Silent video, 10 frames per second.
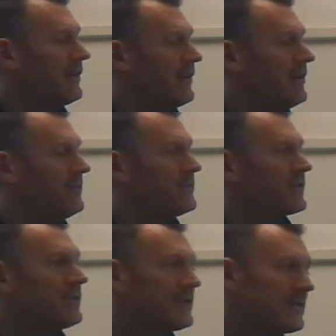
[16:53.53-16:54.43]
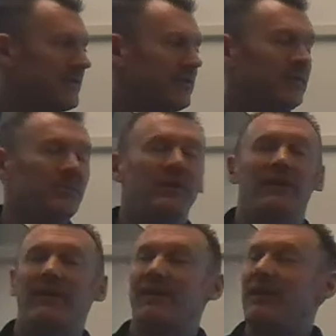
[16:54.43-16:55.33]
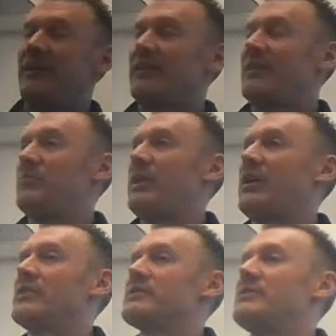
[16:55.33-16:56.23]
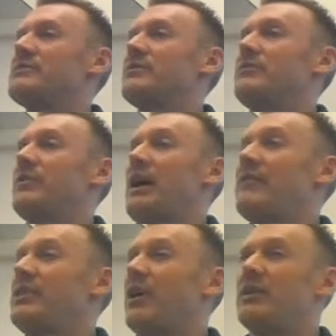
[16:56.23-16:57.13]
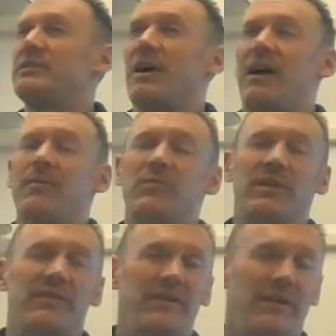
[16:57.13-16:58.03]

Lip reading: Okay, so just a few comparisons. So if you're having a hard time with